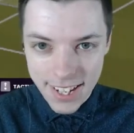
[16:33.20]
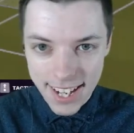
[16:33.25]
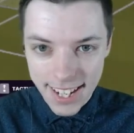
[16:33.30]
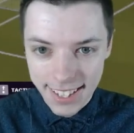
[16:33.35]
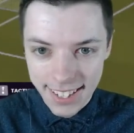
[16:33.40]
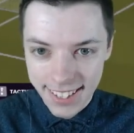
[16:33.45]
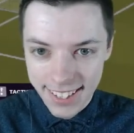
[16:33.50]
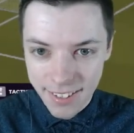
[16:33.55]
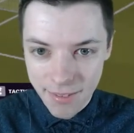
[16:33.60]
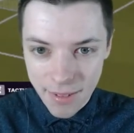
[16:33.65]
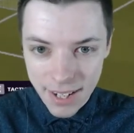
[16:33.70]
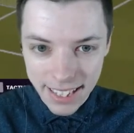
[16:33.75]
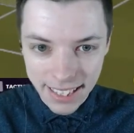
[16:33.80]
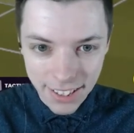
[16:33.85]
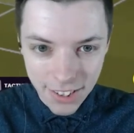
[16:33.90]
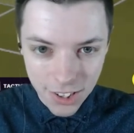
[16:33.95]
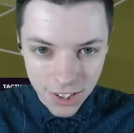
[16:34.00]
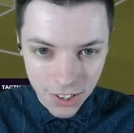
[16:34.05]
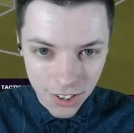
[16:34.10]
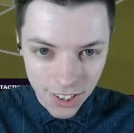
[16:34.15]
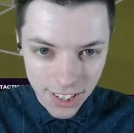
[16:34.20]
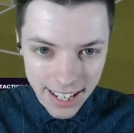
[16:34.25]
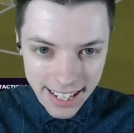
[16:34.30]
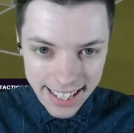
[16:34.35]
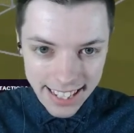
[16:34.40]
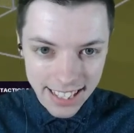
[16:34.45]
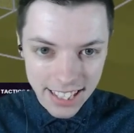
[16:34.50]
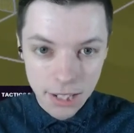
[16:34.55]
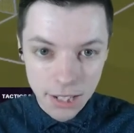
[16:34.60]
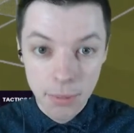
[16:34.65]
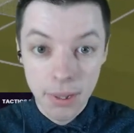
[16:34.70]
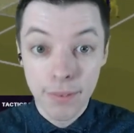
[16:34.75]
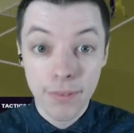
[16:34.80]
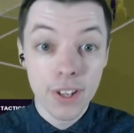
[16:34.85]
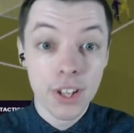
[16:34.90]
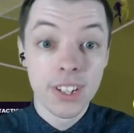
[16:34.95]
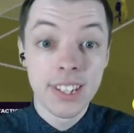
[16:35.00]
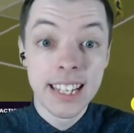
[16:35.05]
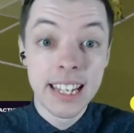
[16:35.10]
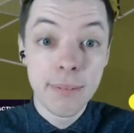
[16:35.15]
And, well, it doesn't look like it's going to be the first
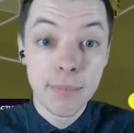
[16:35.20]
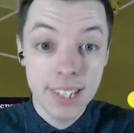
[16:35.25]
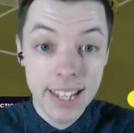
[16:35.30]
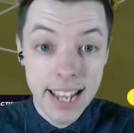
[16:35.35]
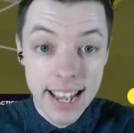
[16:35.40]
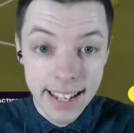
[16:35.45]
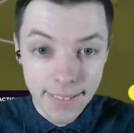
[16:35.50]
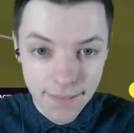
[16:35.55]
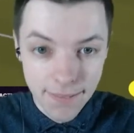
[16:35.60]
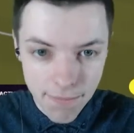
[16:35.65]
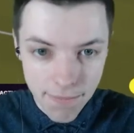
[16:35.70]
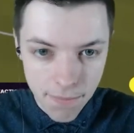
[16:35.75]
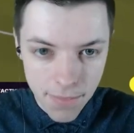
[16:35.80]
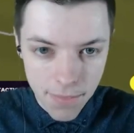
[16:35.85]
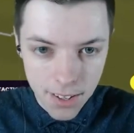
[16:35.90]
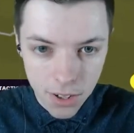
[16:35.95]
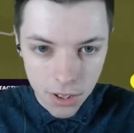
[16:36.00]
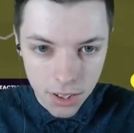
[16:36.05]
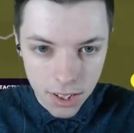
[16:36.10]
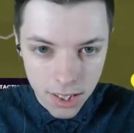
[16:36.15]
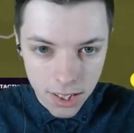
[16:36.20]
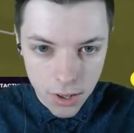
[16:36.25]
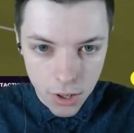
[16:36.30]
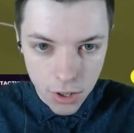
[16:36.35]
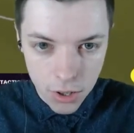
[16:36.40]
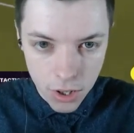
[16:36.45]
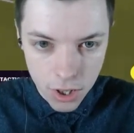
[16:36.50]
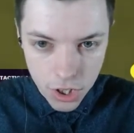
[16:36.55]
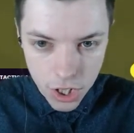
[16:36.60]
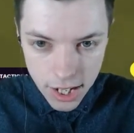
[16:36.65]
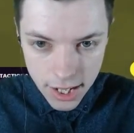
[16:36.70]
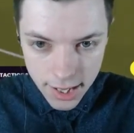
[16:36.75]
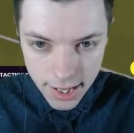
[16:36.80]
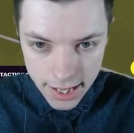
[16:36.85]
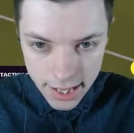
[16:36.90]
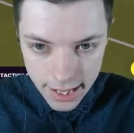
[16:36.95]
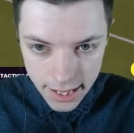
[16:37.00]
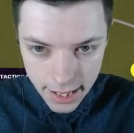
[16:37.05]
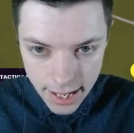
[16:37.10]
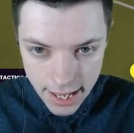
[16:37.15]
team's day. Although they've got another chance here.
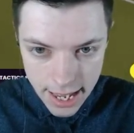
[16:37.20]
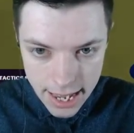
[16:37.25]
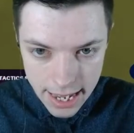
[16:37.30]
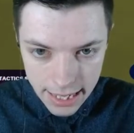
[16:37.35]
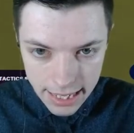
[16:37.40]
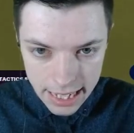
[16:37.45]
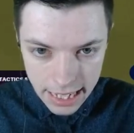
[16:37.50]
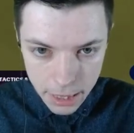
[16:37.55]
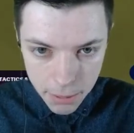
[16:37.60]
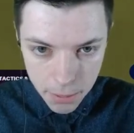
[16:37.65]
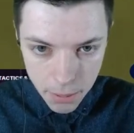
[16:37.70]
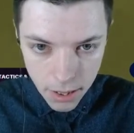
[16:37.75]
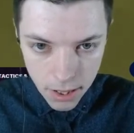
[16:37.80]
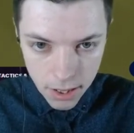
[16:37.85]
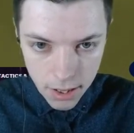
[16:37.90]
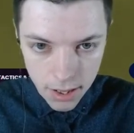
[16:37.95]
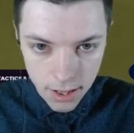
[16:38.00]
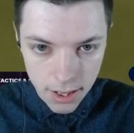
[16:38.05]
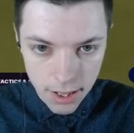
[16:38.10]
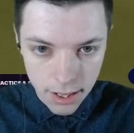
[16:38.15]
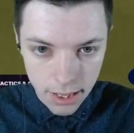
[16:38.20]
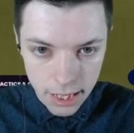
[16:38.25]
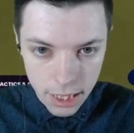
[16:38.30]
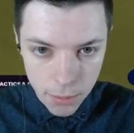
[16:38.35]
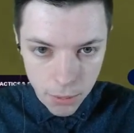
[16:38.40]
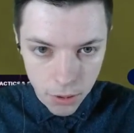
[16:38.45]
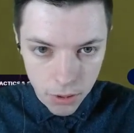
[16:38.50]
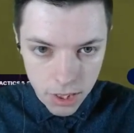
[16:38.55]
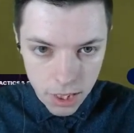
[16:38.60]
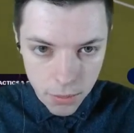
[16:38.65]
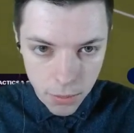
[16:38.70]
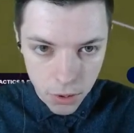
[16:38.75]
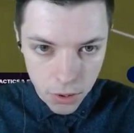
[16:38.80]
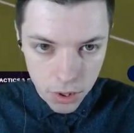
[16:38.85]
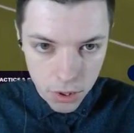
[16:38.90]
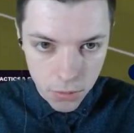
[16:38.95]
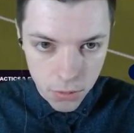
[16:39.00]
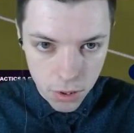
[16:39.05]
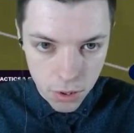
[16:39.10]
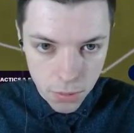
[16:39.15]
Gaspar lays the ball into the box towards
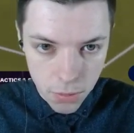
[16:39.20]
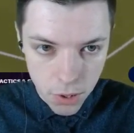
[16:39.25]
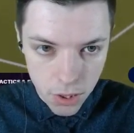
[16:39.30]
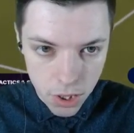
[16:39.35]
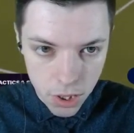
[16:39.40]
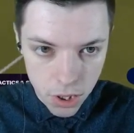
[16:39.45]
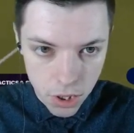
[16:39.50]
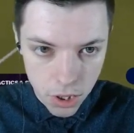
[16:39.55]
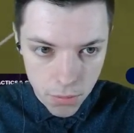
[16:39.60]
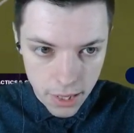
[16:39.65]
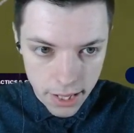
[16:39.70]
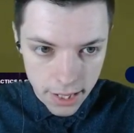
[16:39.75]
Moy Gomez.